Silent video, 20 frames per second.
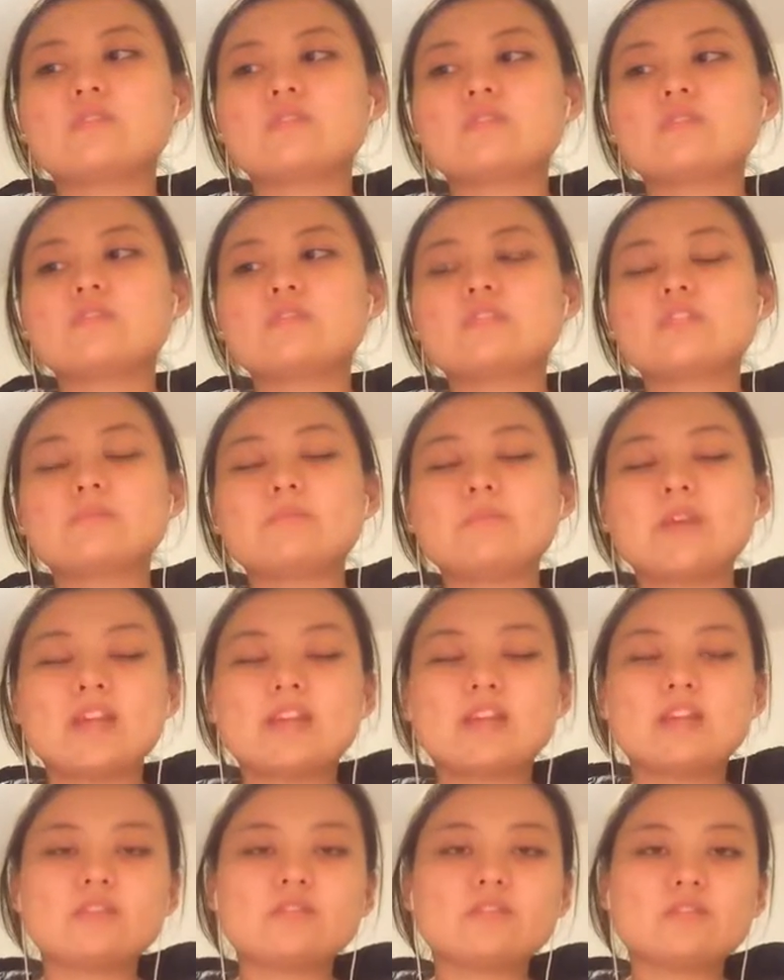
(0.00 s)
couldn't
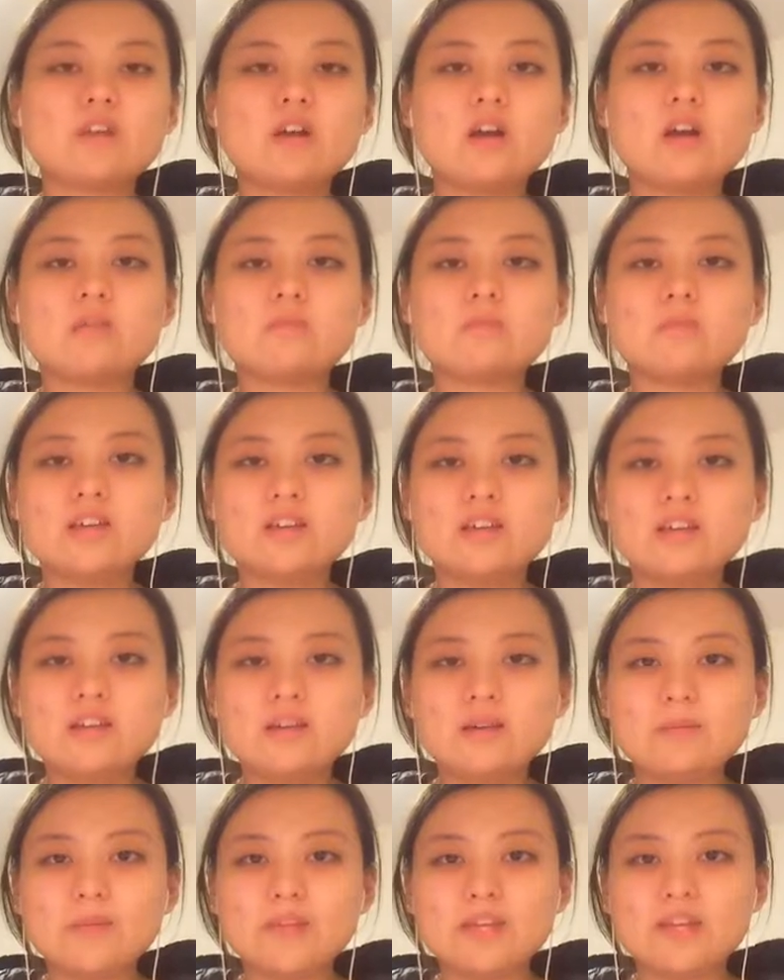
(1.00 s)
make it to come,
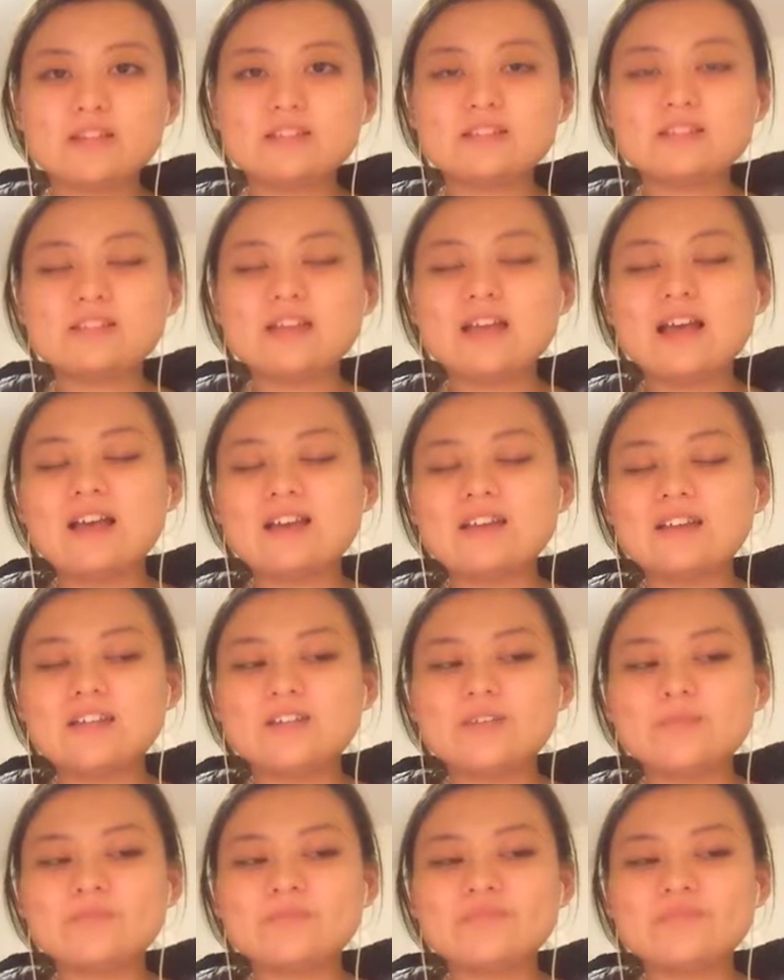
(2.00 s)
because I